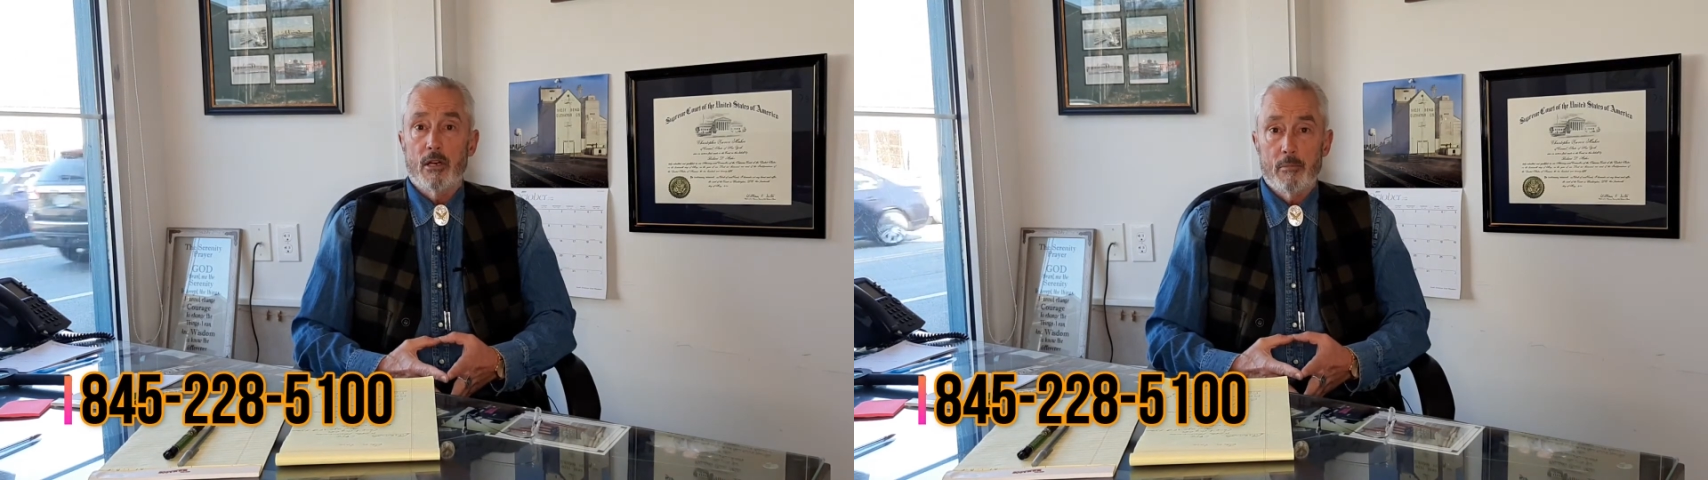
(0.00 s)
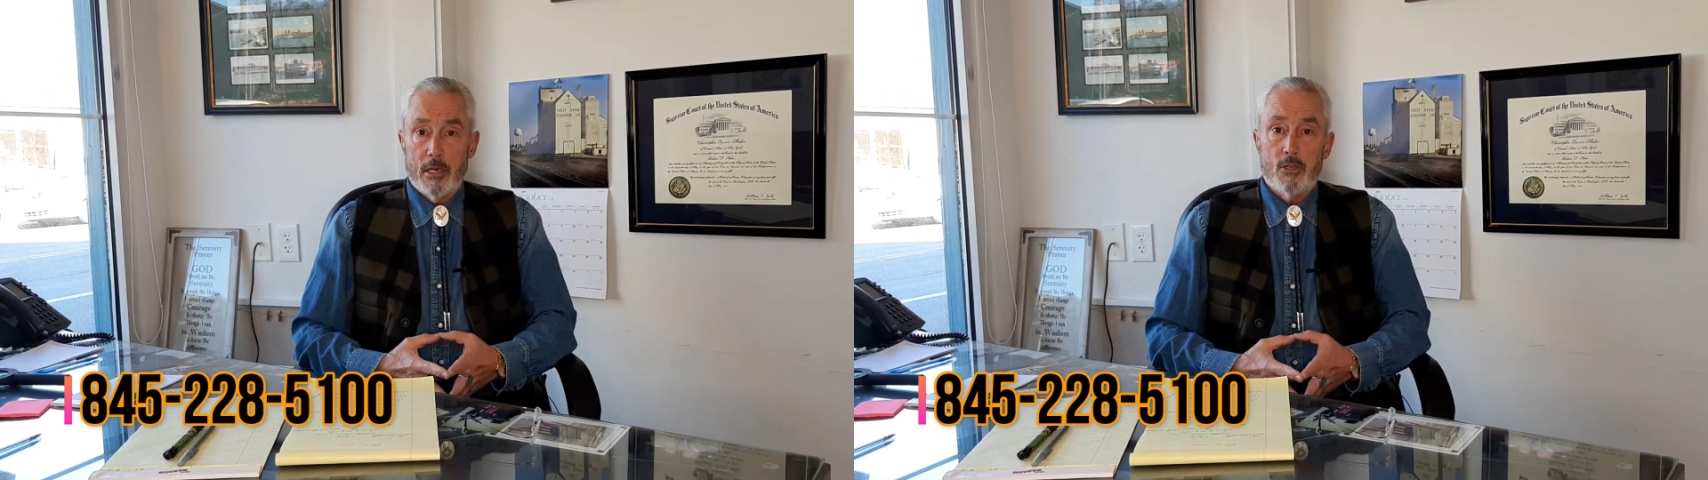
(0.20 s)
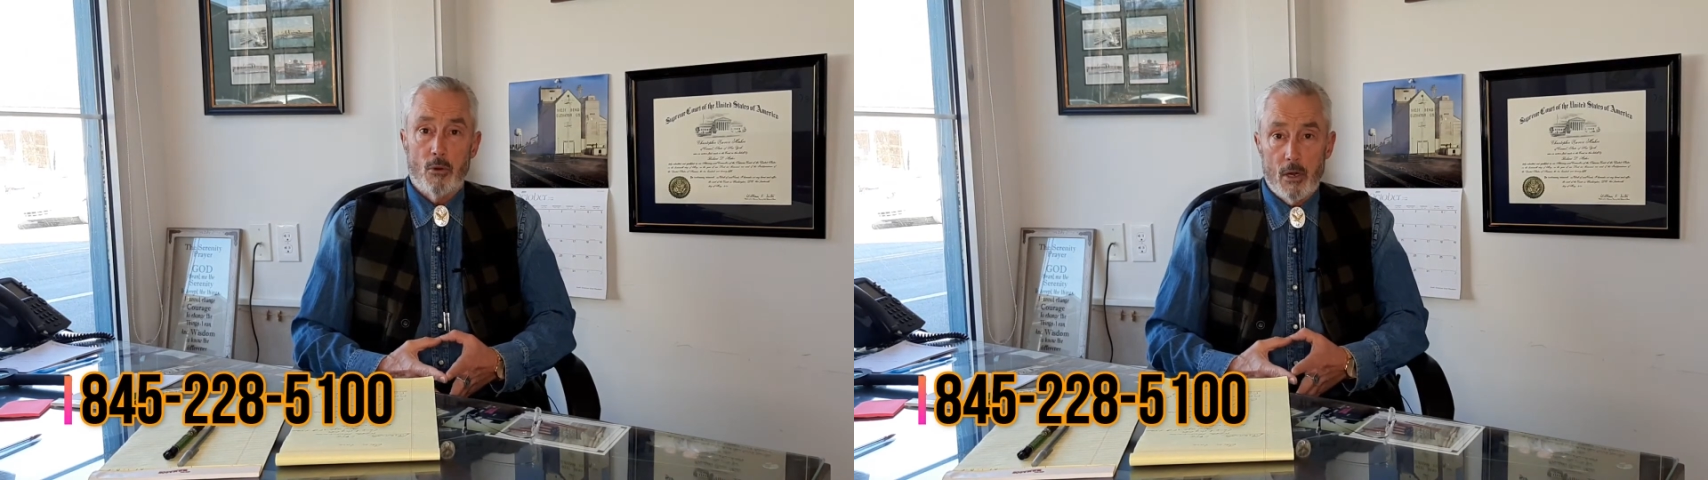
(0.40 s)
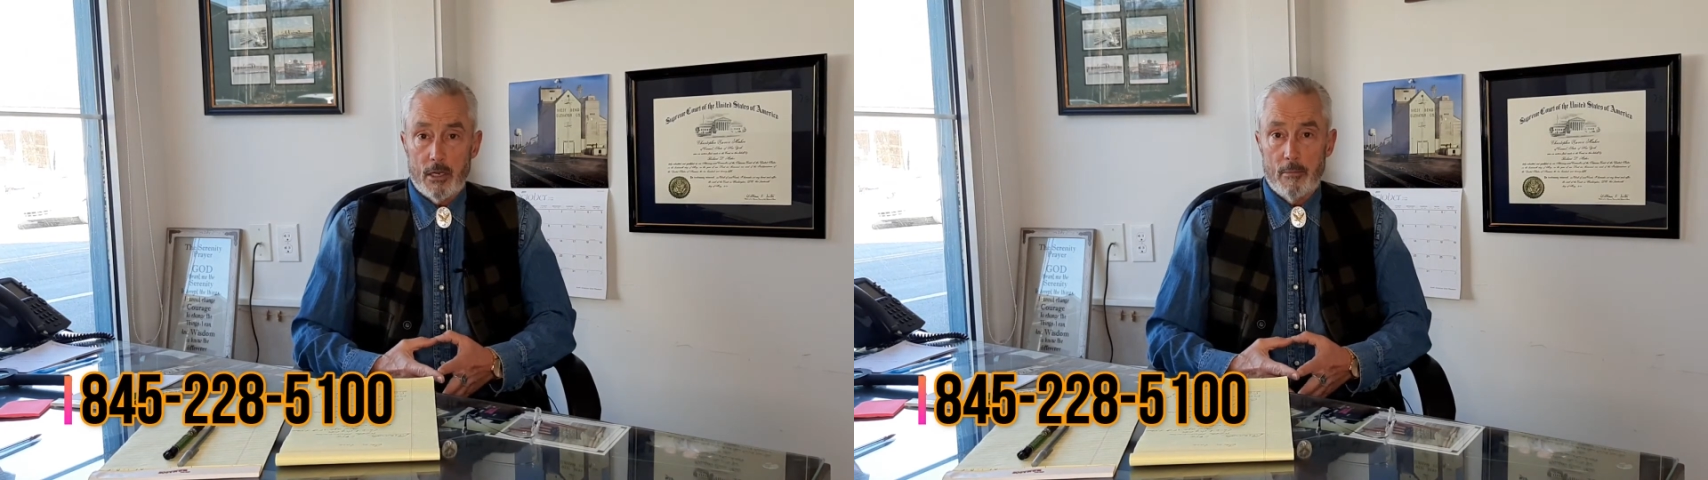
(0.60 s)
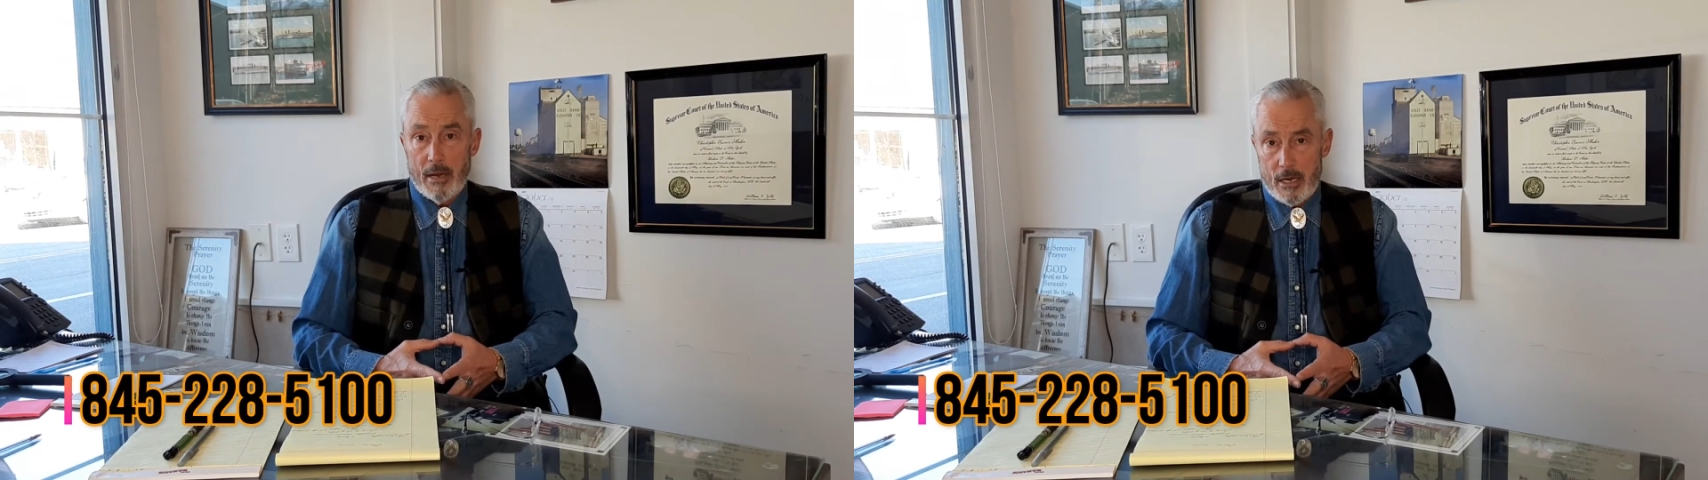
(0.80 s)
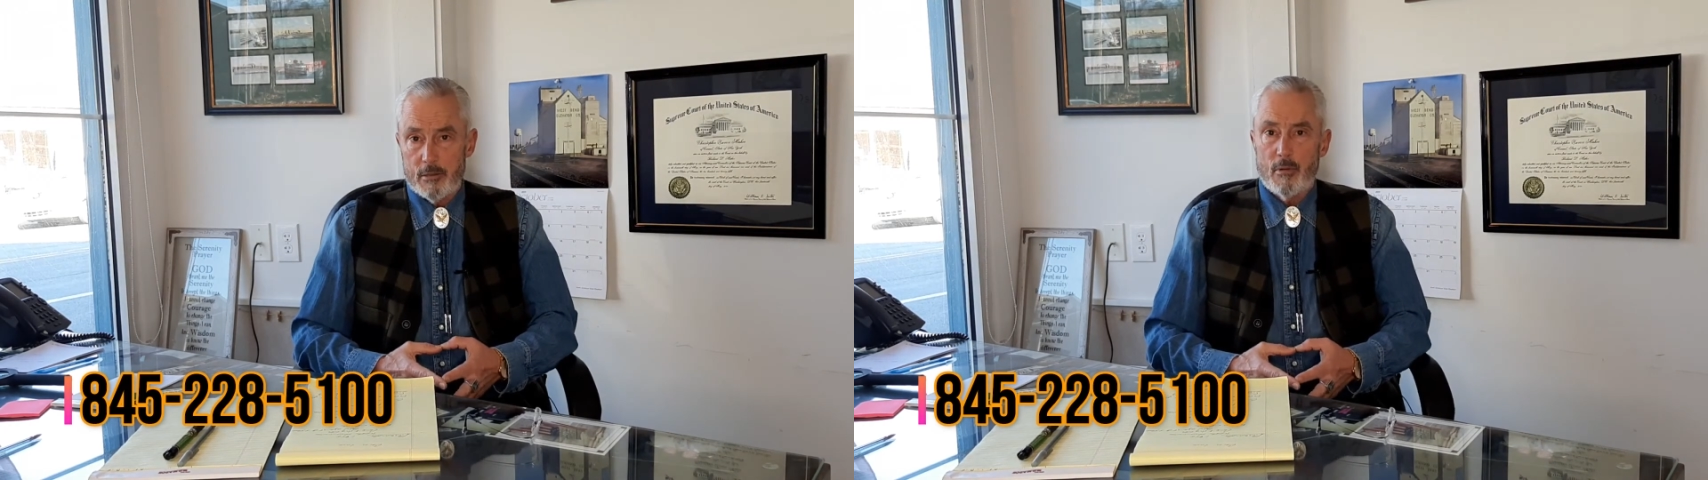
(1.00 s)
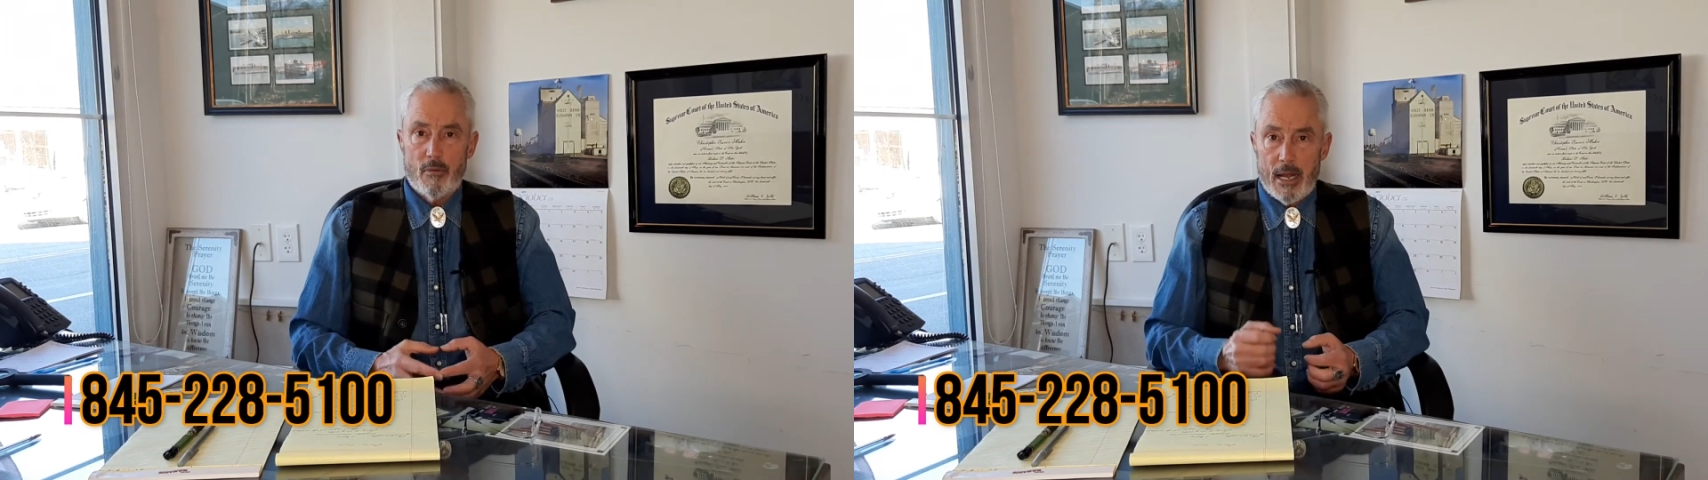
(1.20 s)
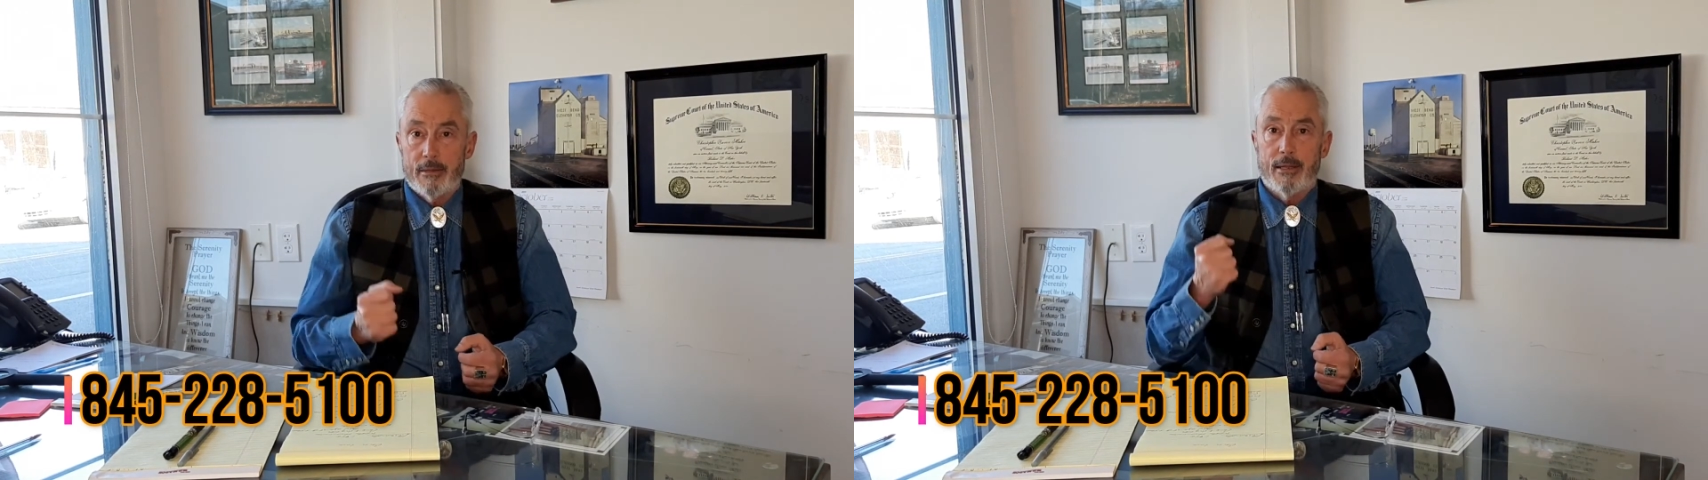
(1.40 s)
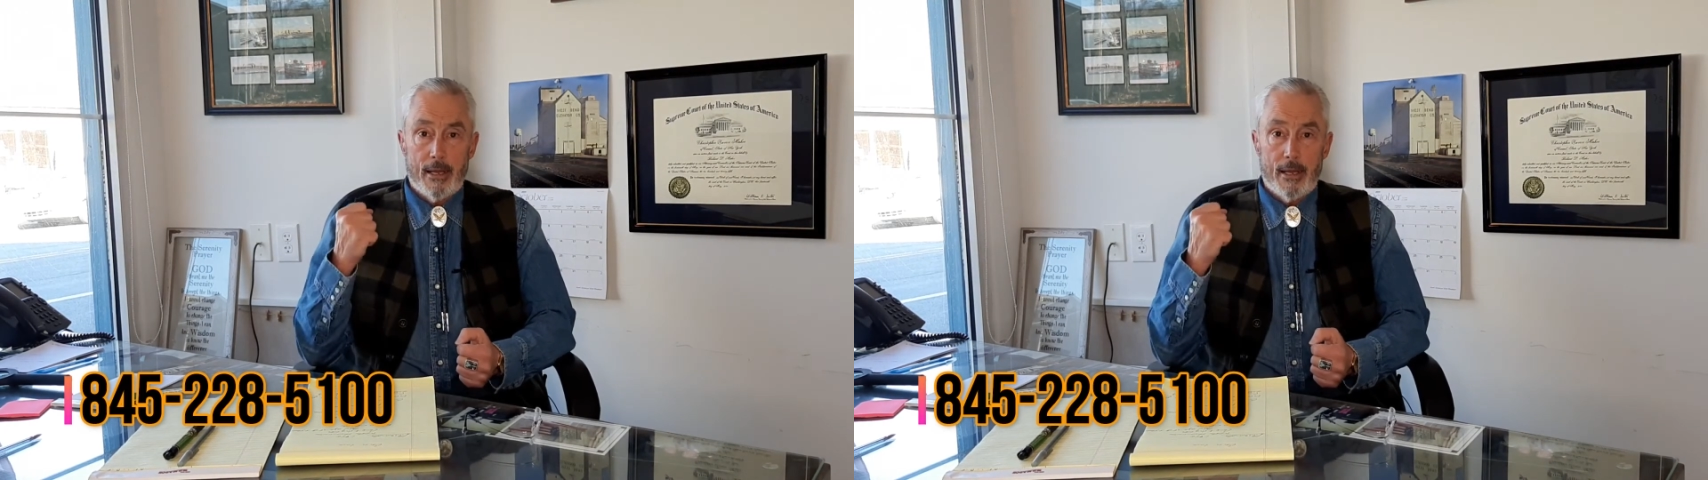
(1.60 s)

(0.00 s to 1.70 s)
anybody talking about is Miranda.